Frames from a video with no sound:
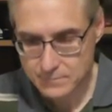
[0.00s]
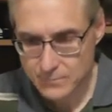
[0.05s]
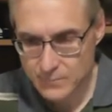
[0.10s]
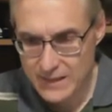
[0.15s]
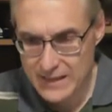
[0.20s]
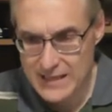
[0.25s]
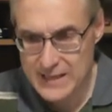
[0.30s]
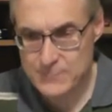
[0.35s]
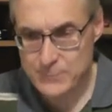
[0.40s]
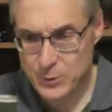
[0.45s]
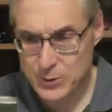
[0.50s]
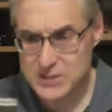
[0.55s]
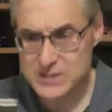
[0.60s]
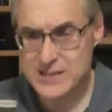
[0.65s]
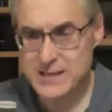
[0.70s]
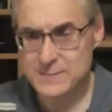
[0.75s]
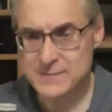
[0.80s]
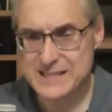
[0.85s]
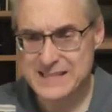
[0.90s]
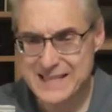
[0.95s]
he puts
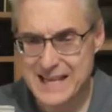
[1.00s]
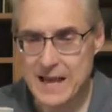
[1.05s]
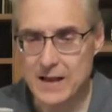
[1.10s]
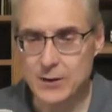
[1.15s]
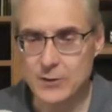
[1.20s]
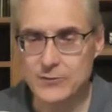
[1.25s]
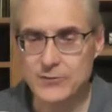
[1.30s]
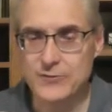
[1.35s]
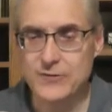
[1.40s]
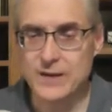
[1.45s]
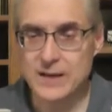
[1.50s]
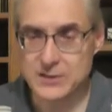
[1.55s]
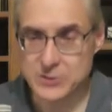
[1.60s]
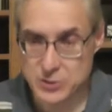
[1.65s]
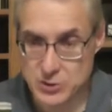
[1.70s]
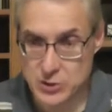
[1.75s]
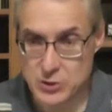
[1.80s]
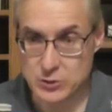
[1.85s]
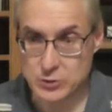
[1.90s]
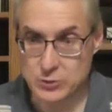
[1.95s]
himself, a
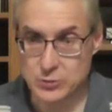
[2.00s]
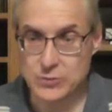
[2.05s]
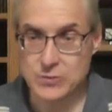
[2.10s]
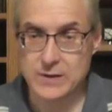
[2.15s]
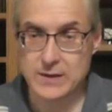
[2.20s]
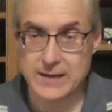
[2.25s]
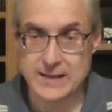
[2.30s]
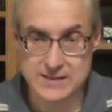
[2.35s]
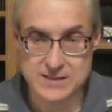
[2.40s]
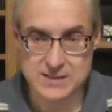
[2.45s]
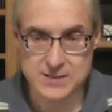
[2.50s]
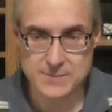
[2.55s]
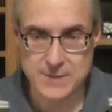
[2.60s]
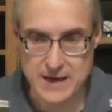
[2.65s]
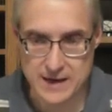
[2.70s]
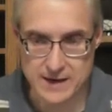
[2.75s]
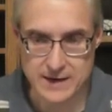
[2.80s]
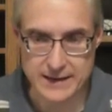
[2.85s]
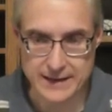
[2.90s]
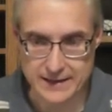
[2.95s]
Jew, in
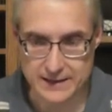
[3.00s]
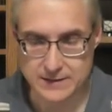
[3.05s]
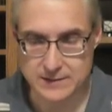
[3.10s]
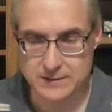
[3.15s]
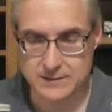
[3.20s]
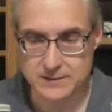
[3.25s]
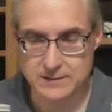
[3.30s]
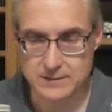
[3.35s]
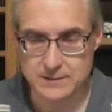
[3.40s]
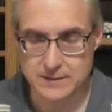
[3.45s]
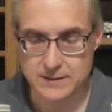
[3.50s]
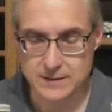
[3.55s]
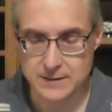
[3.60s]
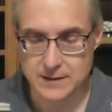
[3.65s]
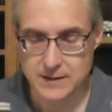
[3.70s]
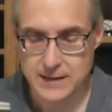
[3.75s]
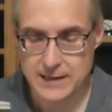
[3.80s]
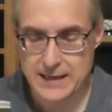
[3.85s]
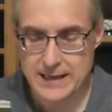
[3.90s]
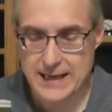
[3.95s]
Samaria.
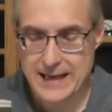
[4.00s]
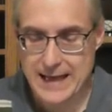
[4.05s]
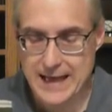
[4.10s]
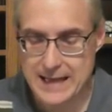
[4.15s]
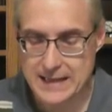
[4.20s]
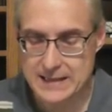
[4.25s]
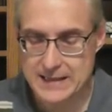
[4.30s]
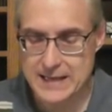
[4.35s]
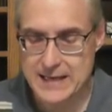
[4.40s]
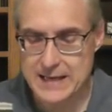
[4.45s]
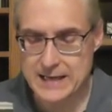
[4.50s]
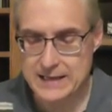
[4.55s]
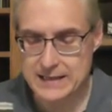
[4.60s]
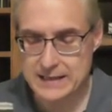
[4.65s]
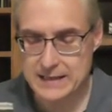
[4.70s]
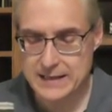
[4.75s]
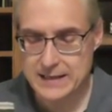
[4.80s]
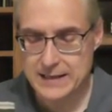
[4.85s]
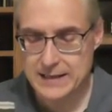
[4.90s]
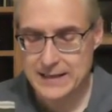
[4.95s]
And
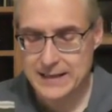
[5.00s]
then